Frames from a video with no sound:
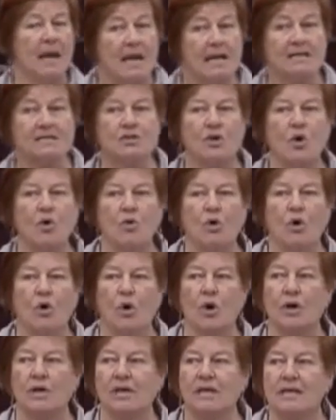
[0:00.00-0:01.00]
The next
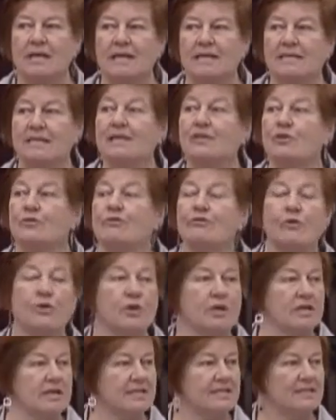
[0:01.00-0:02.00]
cohort is in their
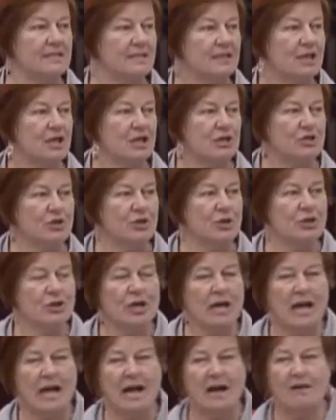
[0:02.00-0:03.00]
30s. So
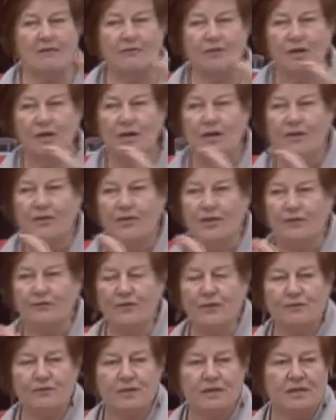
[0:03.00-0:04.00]
you're going to have the
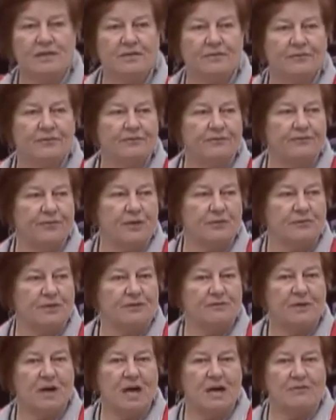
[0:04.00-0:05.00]

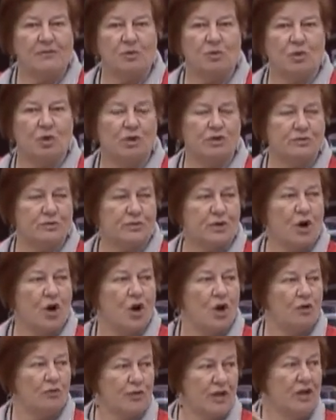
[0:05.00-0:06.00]
55-year-olds with
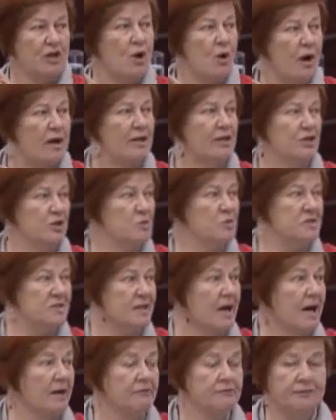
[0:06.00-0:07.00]
all that know how to do
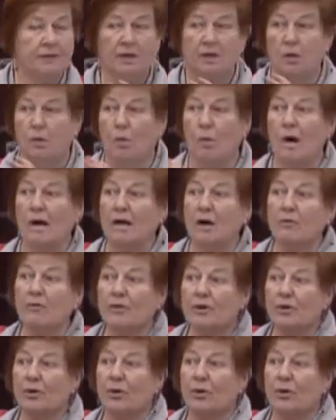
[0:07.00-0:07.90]
stuff walk